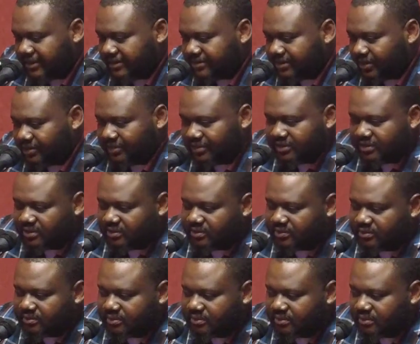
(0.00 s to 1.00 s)
So, you know,
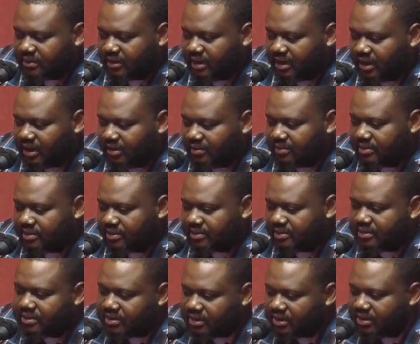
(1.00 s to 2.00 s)
I'm the
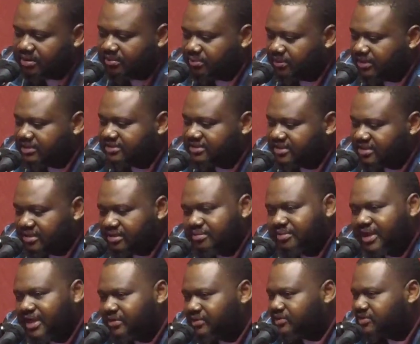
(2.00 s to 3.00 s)
current president of the
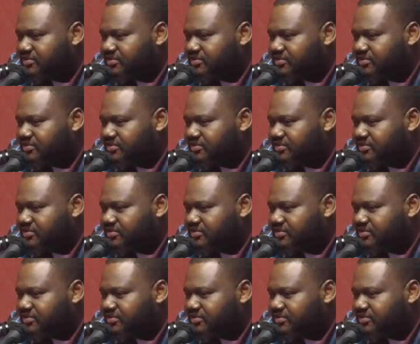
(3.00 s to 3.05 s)
Baton Rouge